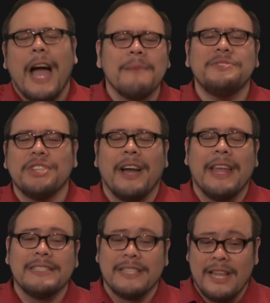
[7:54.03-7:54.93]
I'm John
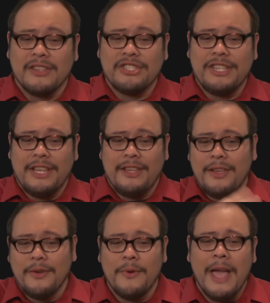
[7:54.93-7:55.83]
Hess, and I'll see
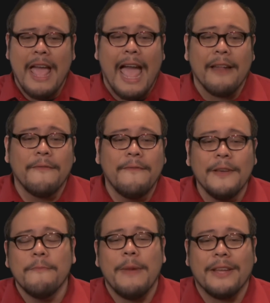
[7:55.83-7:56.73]
you at
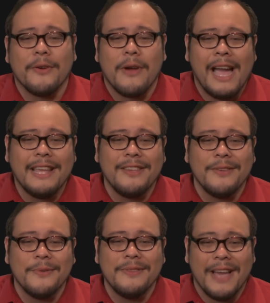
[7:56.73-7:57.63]

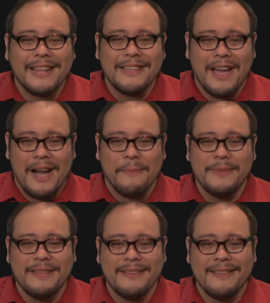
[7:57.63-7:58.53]

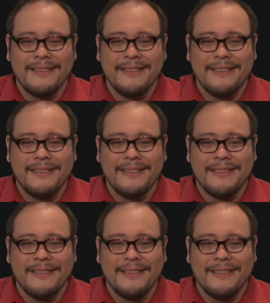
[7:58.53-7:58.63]
filmmakeriq.com.